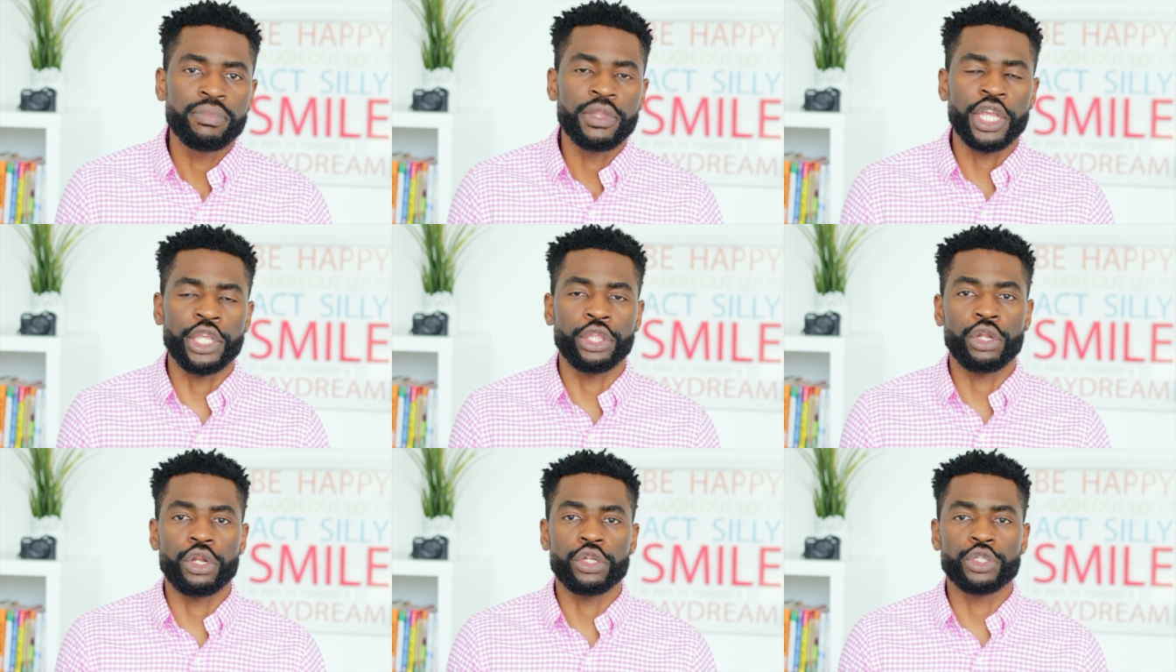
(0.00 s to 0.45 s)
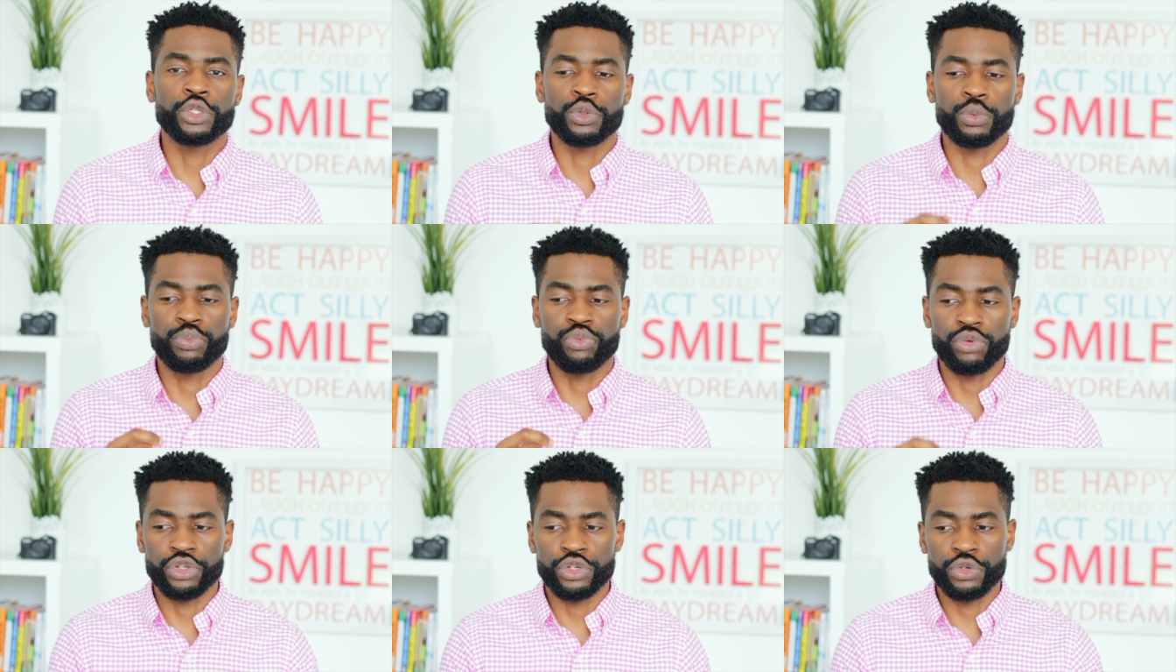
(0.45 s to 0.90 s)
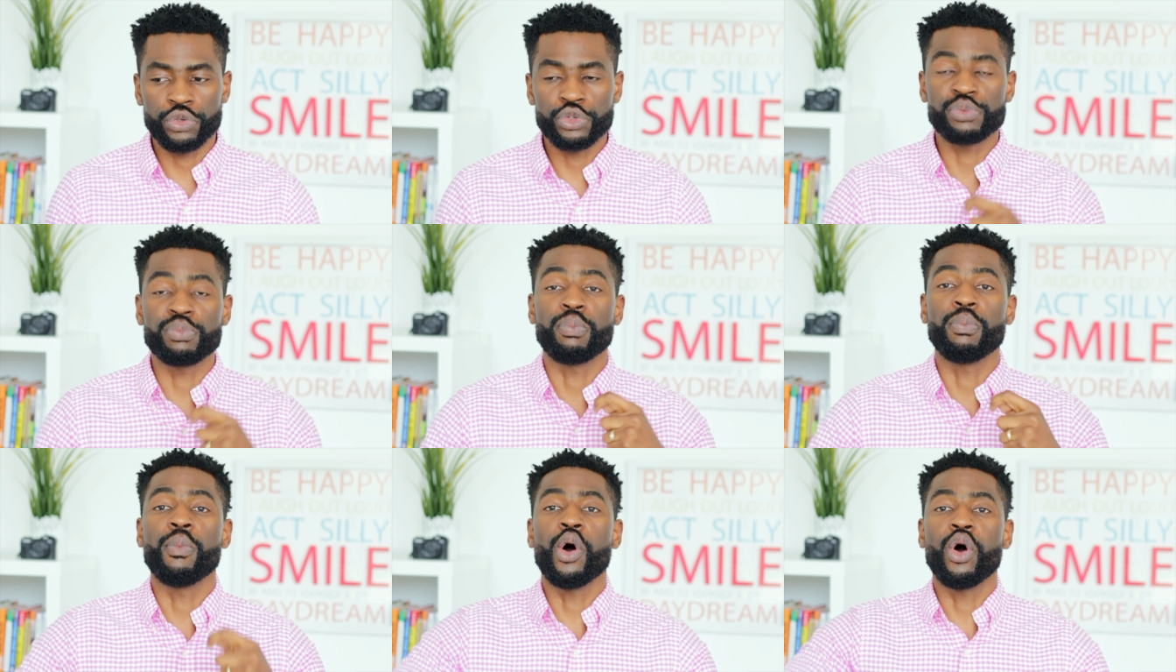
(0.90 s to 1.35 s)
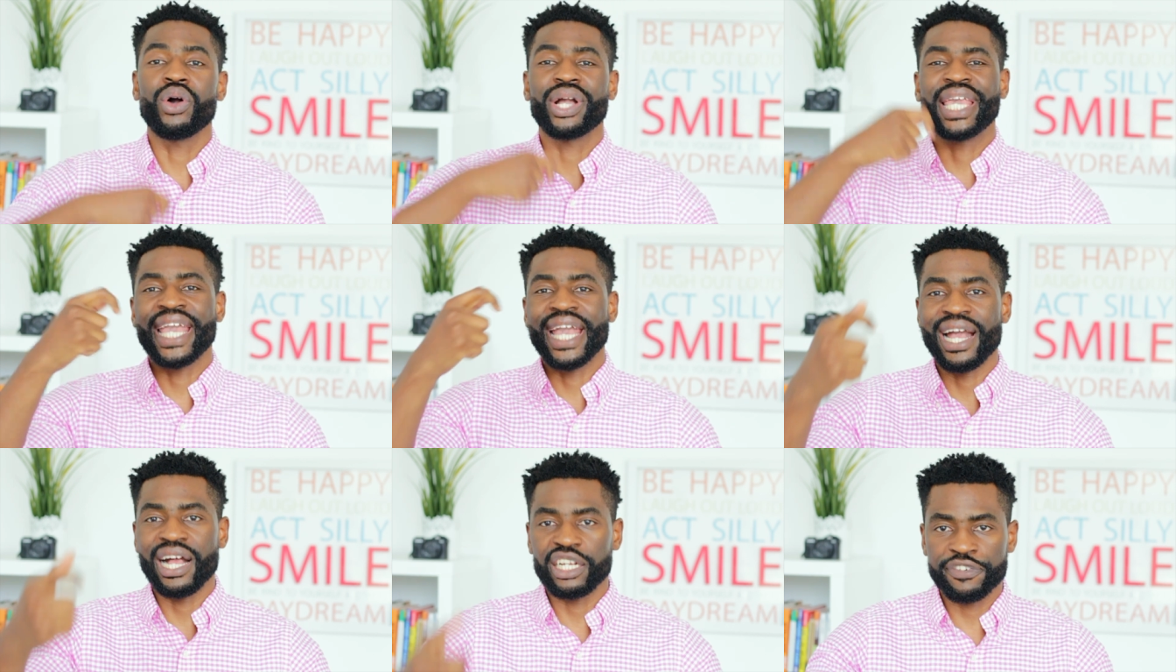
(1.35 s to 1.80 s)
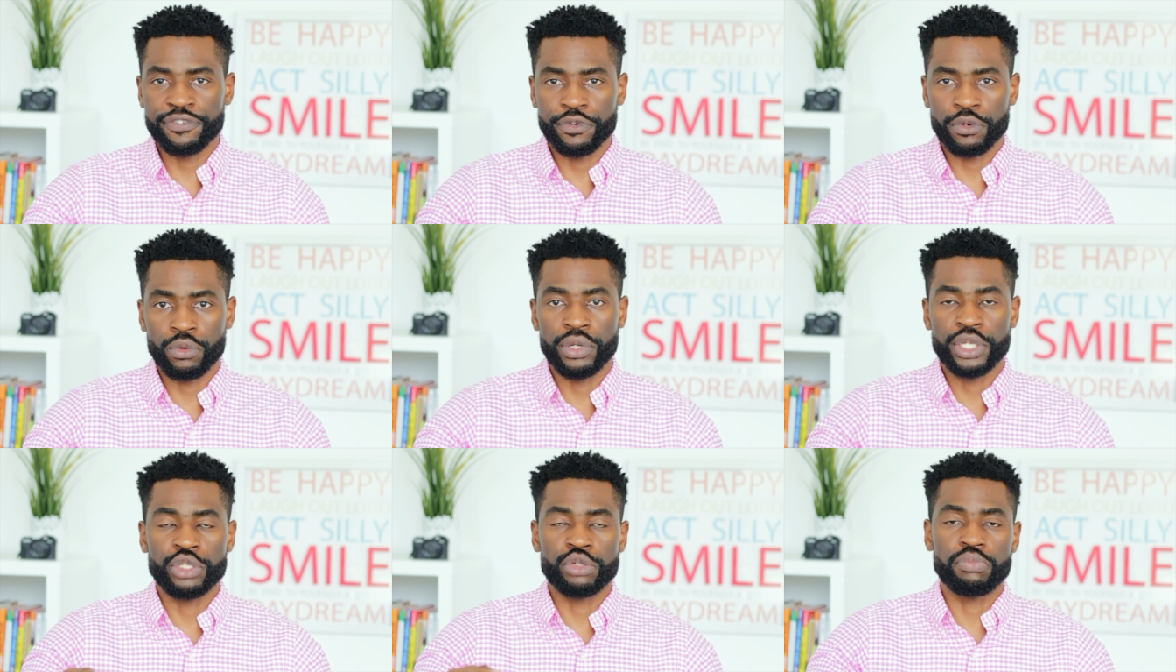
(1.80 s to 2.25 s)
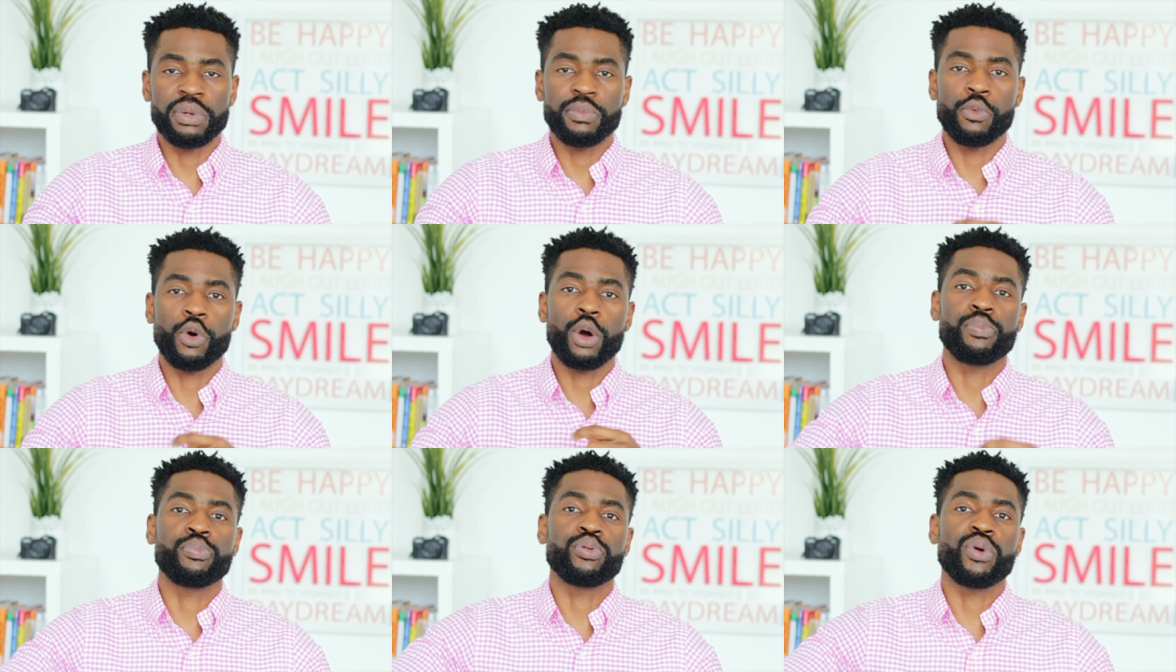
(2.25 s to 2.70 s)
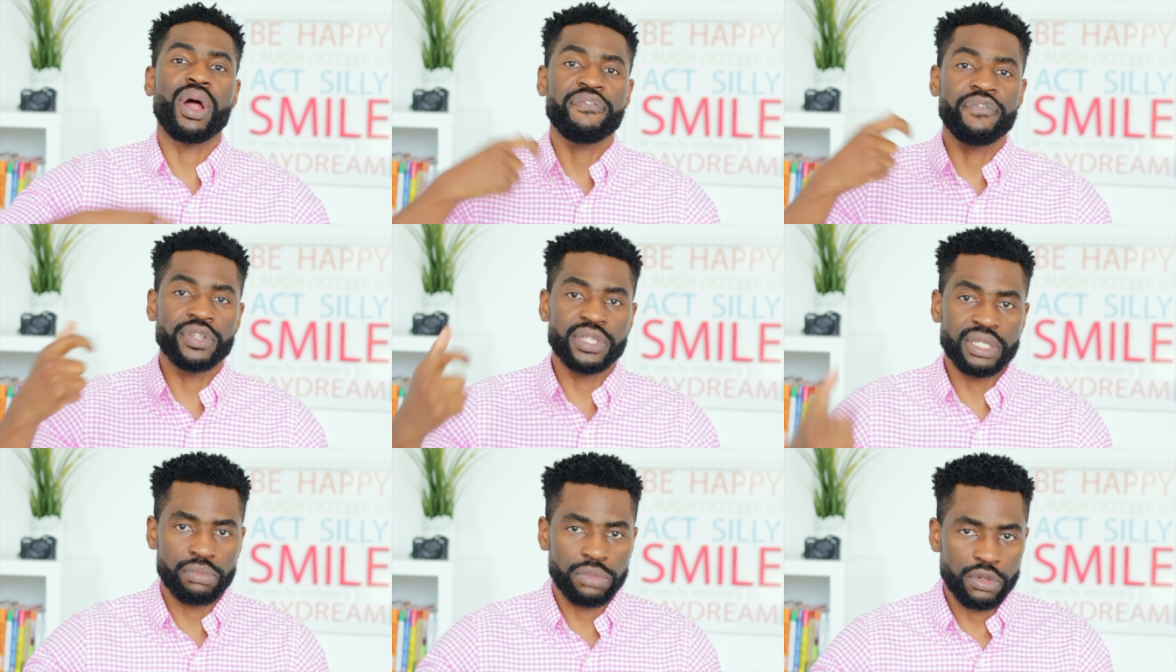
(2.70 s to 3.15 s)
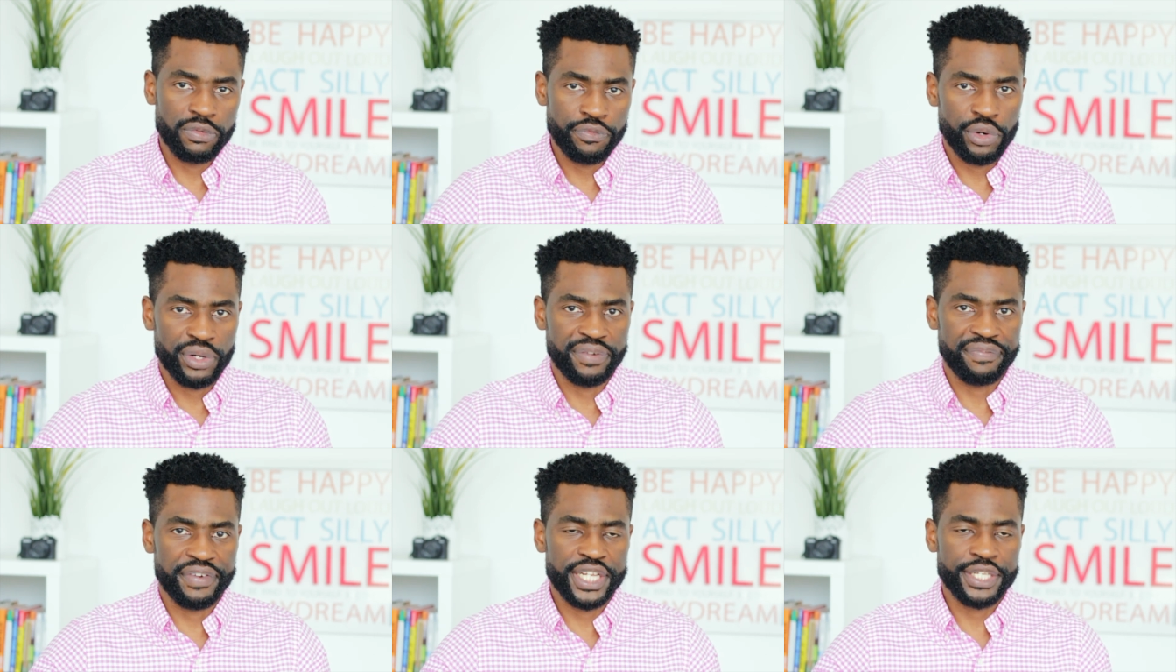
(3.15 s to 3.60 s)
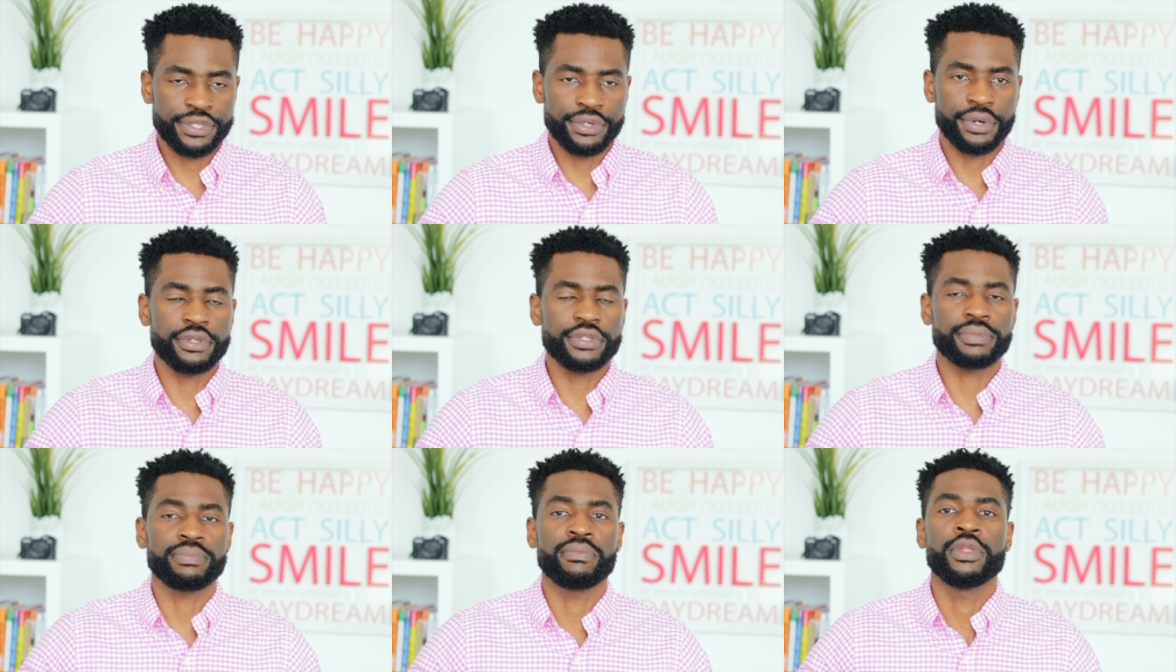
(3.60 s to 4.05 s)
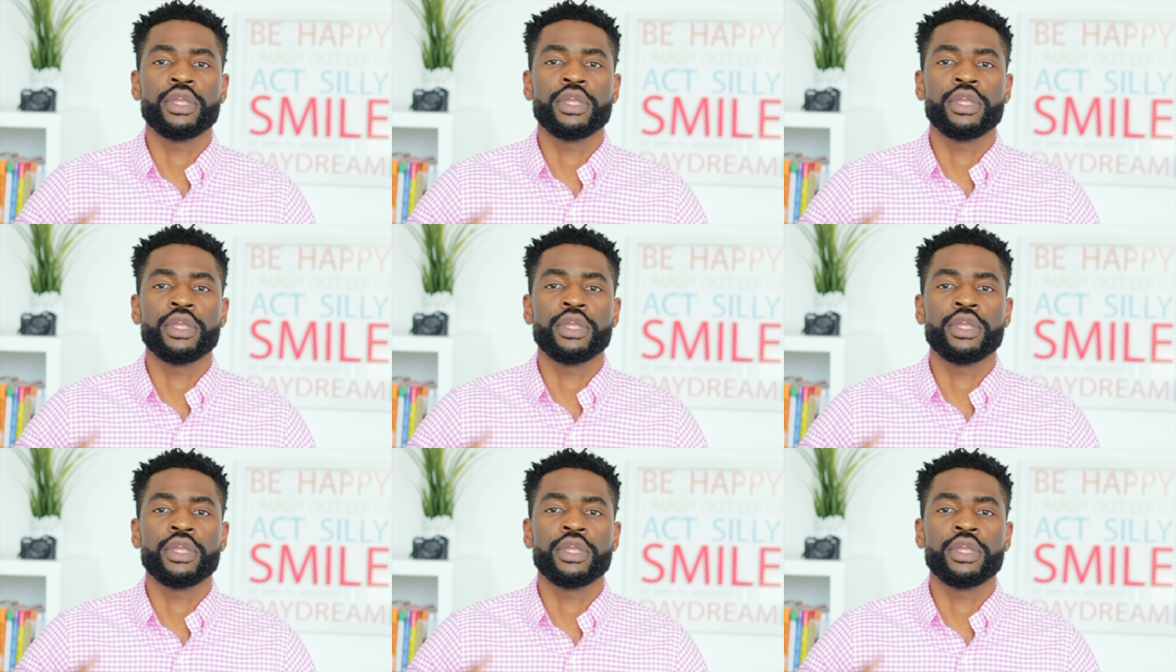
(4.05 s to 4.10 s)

in order to produce more cash flow and to be more profitable for investors.